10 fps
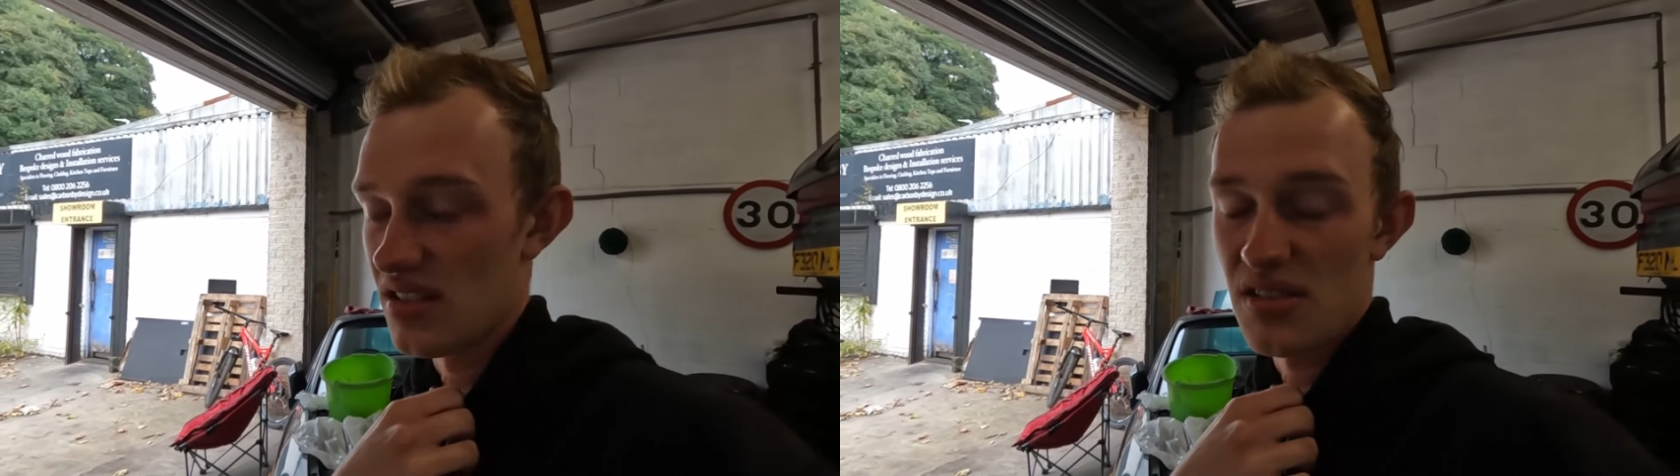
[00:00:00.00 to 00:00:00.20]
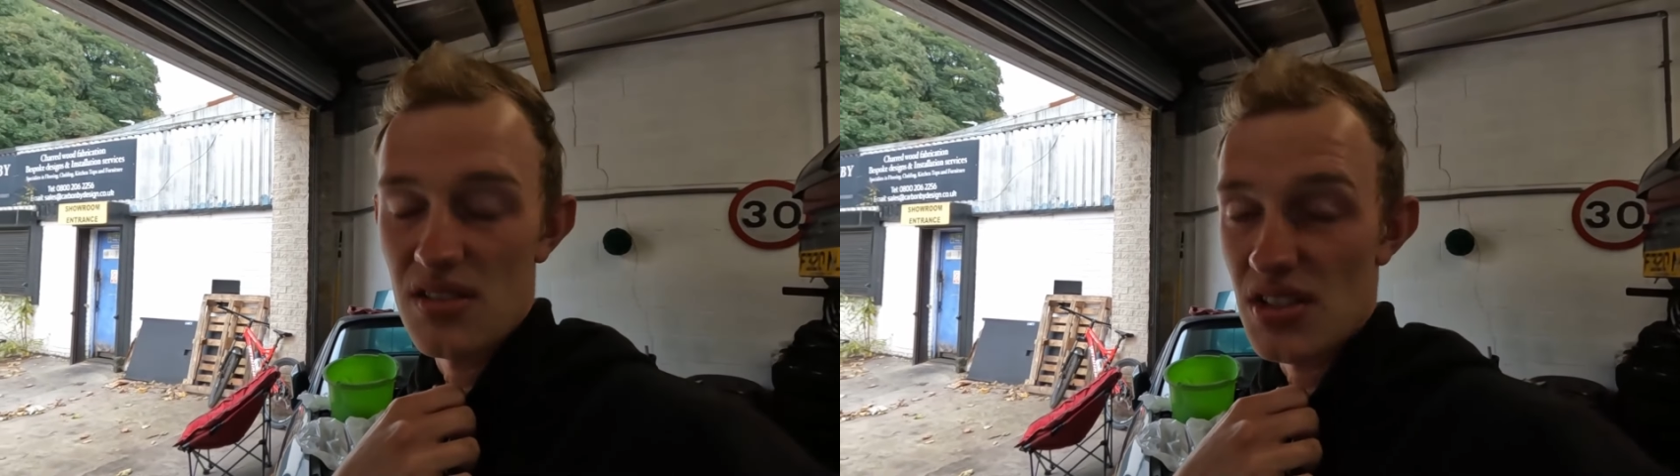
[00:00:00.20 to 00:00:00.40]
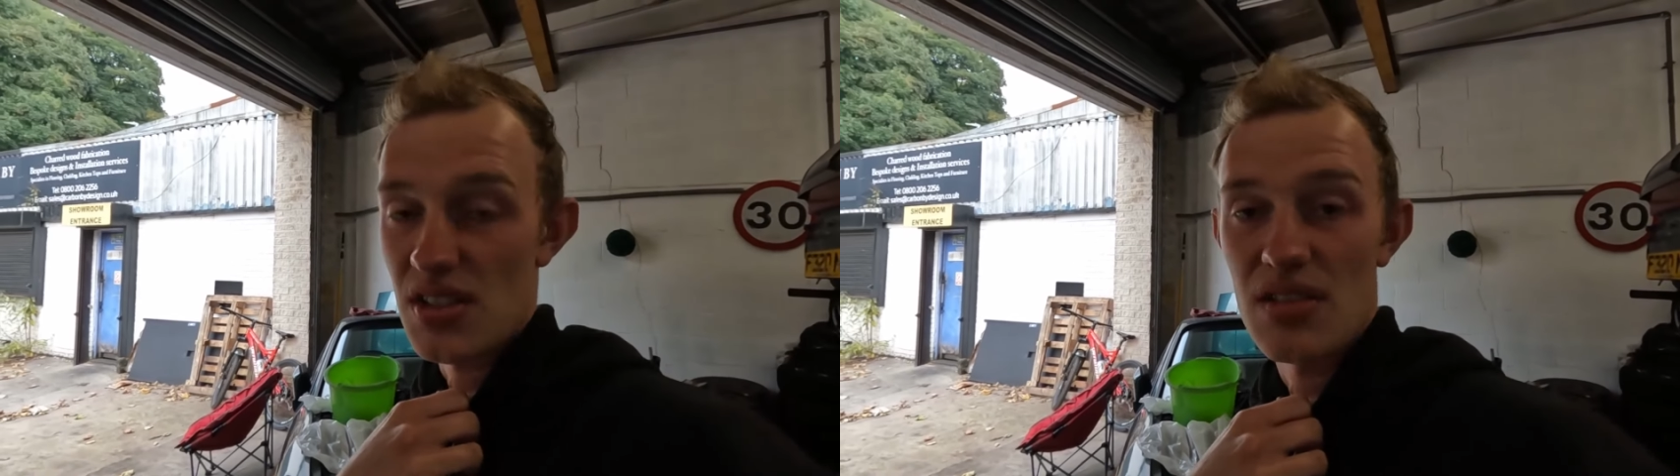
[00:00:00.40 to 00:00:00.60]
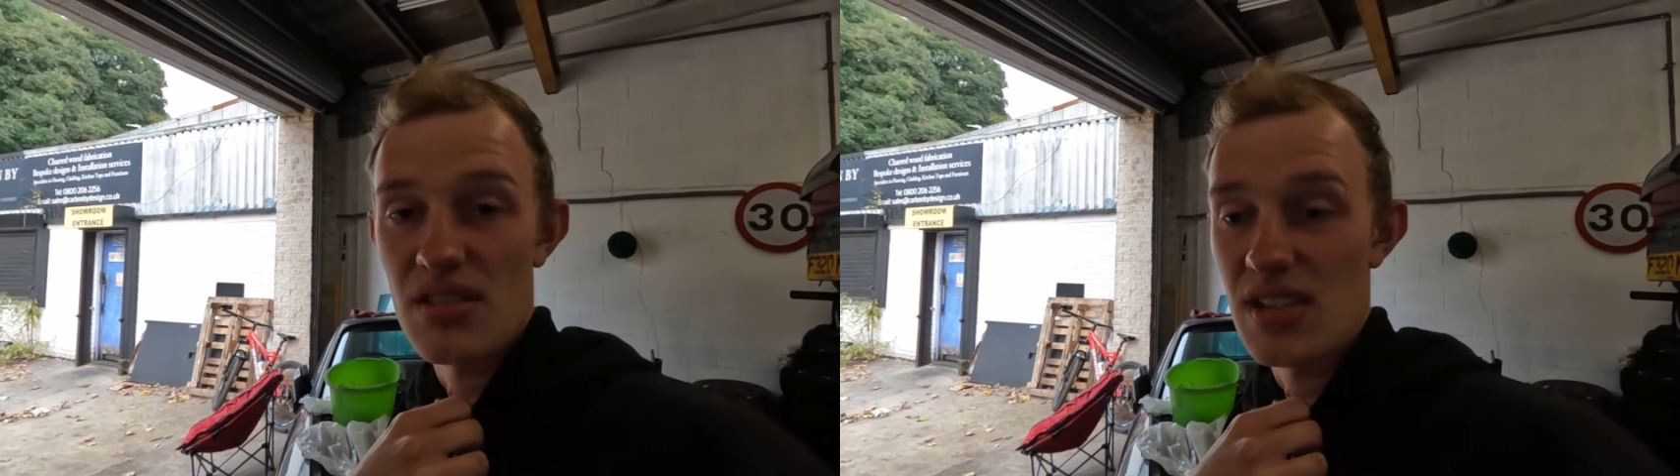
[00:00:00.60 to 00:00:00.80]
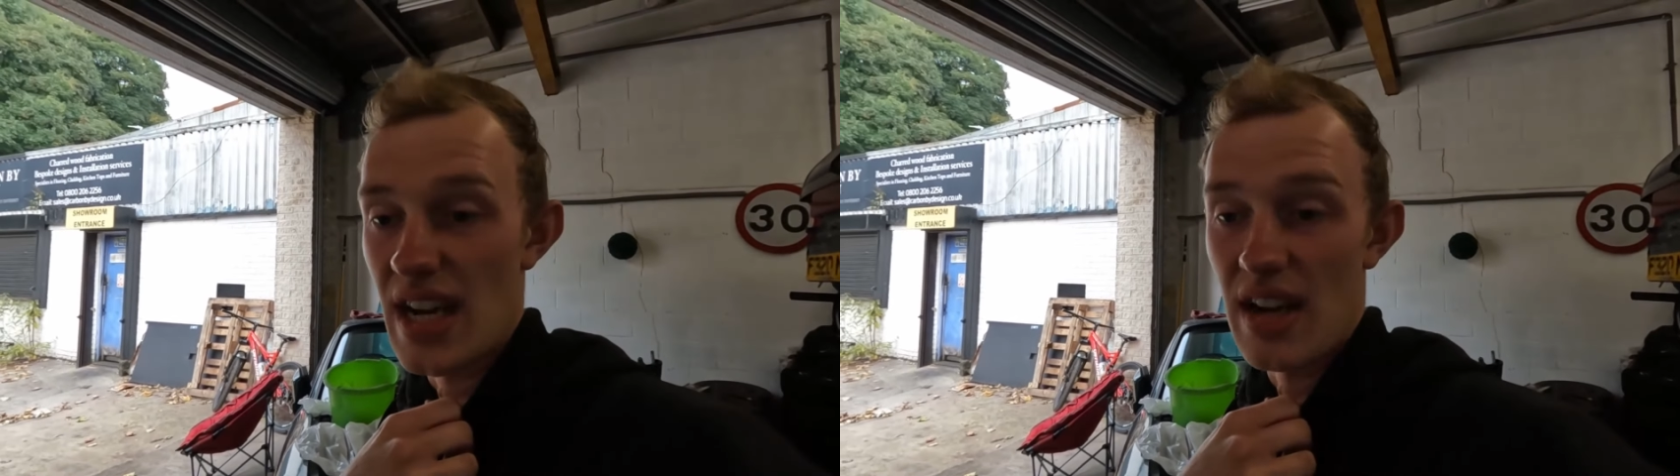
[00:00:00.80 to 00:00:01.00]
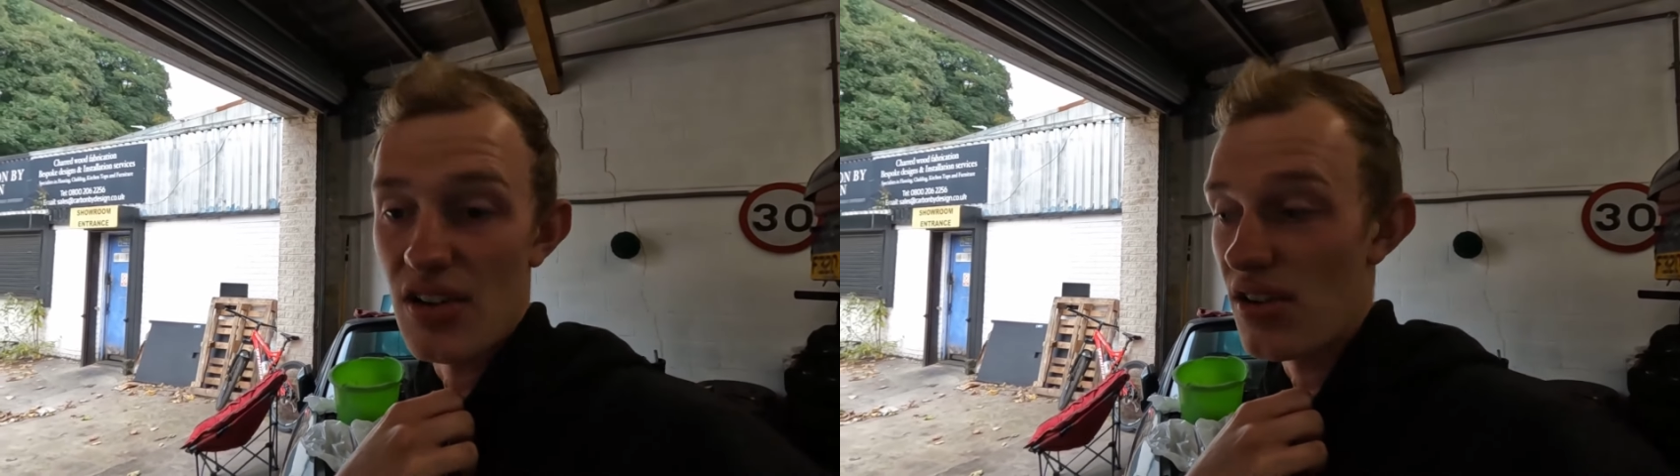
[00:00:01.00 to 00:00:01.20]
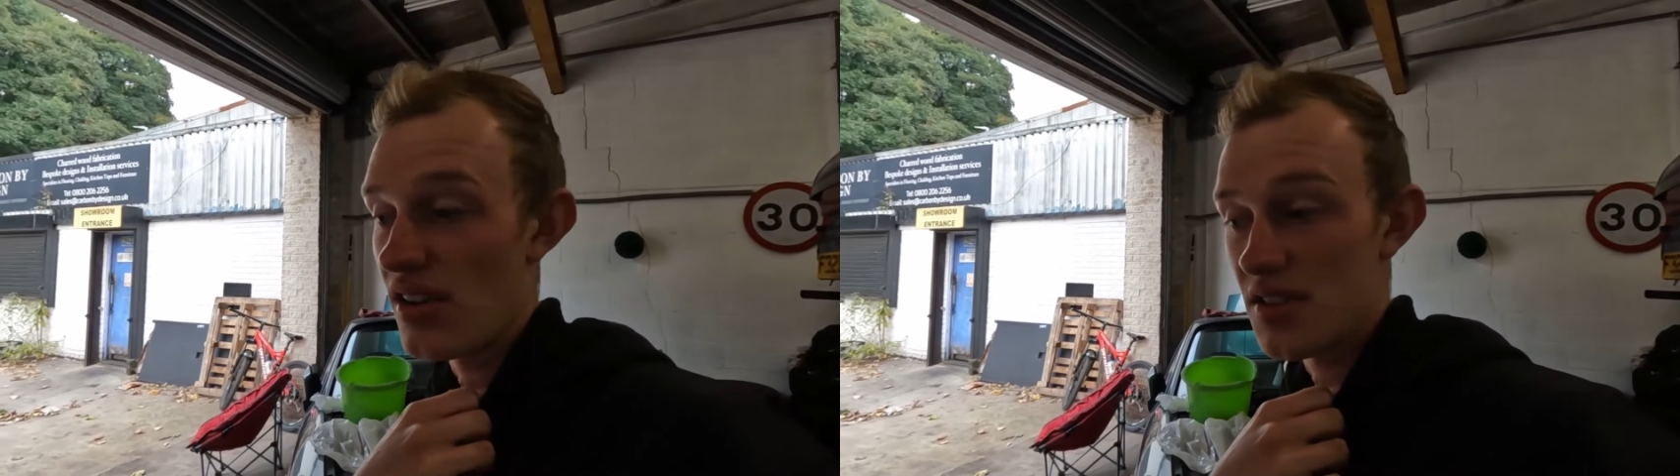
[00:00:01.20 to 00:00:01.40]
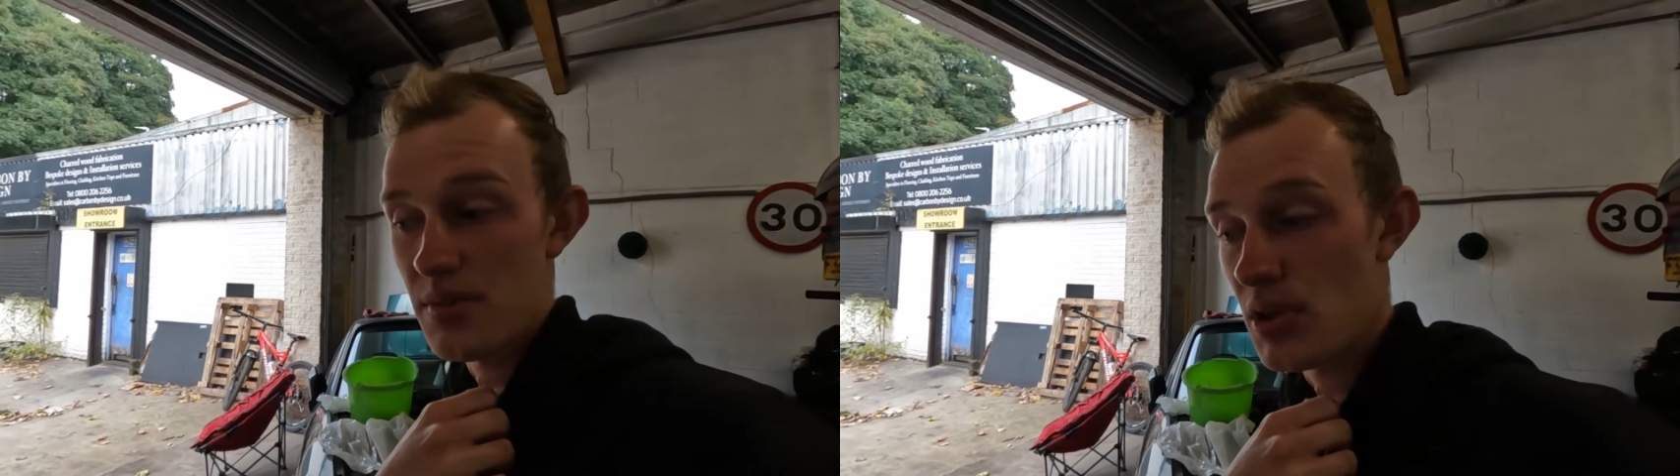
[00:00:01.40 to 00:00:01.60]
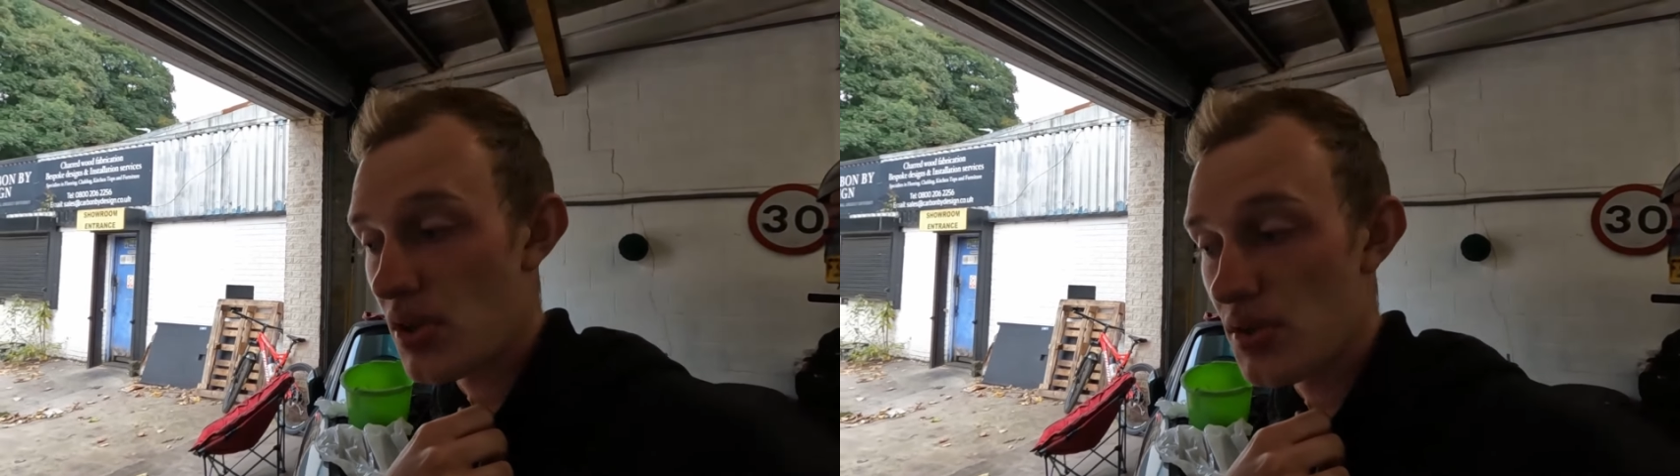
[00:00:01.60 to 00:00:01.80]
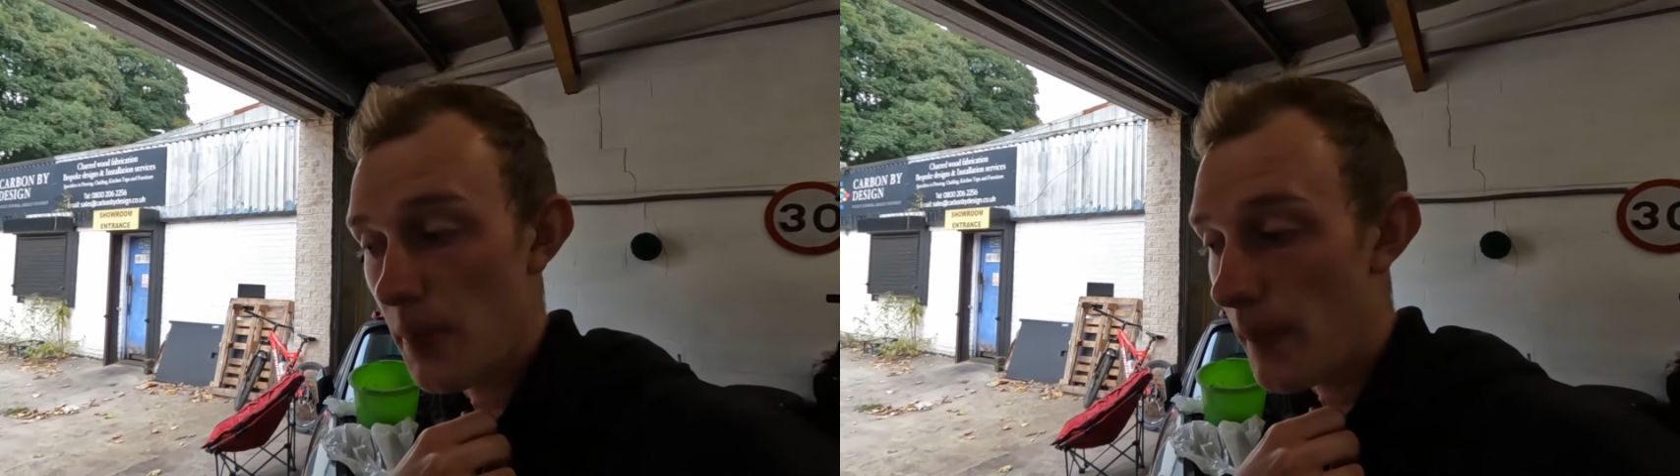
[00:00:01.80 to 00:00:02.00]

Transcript: just get going, I suppose.